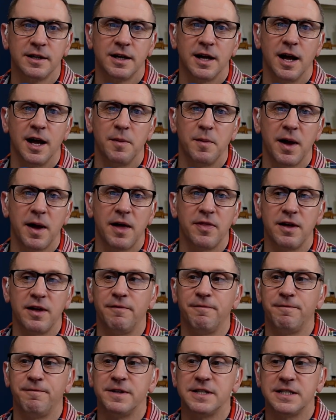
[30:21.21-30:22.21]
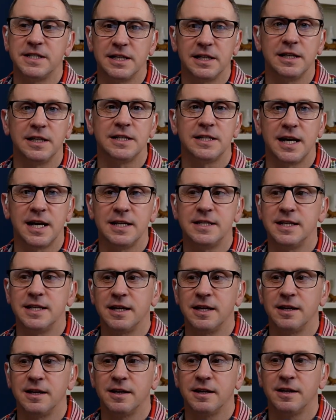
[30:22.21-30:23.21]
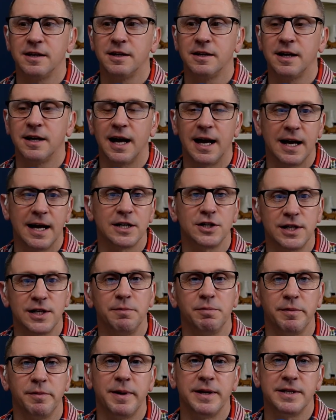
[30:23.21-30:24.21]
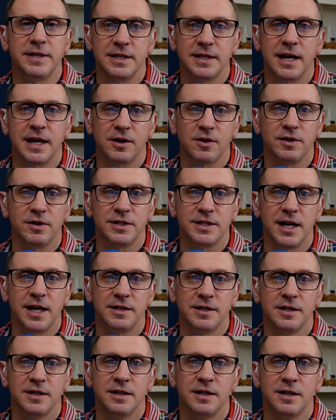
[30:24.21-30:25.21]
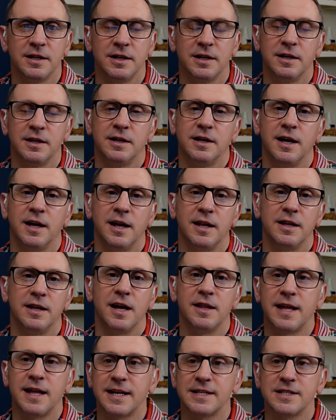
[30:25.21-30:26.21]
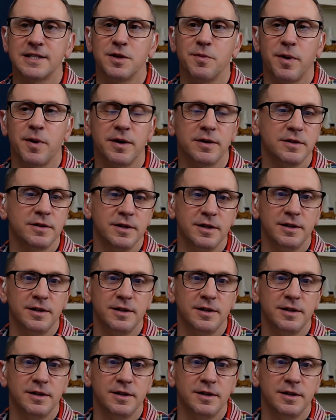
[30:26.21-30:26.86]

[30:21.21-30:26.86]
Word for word: and then facilitating actually implementing that content, and that's the part that,